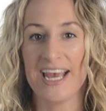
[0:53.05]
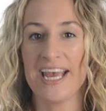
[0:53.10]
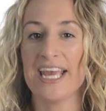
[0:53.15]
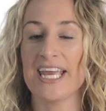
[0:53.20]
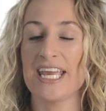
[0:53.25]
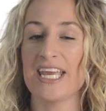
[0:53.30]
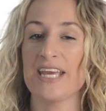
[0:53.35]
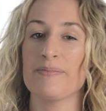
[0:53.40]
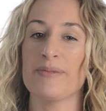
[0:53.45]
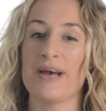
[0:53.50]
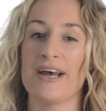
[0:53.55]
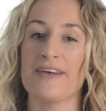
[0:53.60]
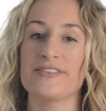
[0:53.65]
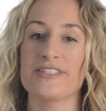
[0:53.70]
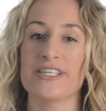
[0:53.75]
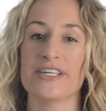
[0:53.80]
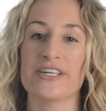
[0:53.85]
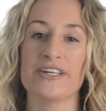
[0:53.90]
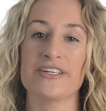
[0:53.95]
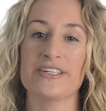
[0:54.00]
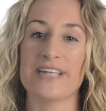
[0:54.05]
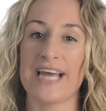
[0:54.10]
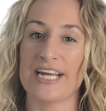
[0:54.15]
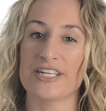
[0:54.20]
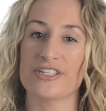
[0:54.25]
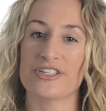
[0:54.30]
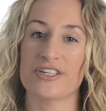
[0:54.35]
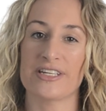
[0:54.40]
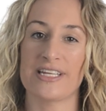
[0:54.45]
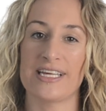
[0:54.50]
E M Fs occur
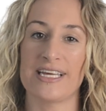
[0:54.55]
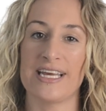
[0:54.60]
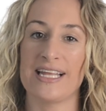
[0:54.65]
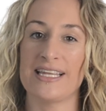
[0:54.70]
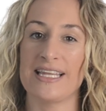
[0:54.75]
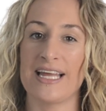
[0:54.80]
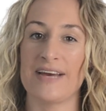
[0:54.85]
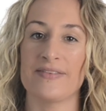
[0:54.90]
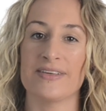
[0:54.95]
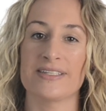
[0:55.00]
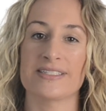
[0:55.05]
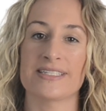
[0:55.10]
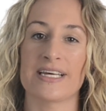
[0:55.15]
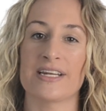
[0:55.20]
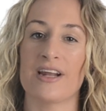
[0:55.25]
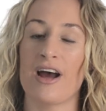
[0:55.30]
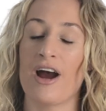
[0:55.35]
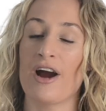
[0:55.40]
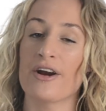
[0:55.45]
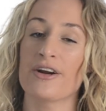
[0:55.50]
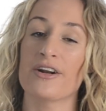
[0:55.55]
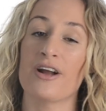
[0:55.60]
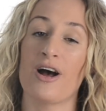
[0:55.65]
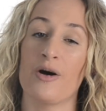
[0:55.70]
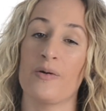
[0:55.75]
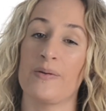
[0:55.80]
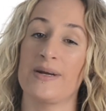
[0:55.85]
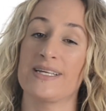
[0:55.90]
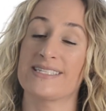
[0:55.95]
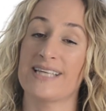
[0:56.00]
naturally at levels that aren't
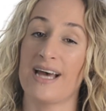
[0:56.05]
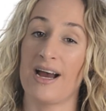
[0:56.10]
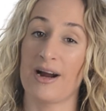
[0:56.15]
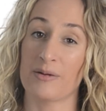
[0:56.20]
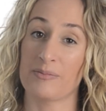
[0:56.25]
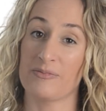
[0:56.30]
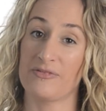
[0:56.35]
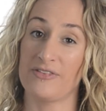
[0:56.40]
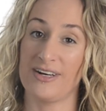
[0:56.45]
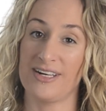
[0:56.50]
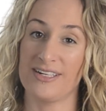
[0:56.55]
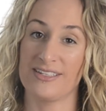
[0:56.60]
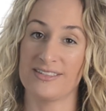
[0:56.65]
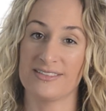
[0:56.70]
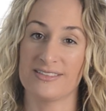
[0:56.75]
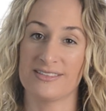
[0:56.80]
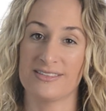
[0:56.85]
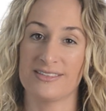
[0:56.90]
always harmful.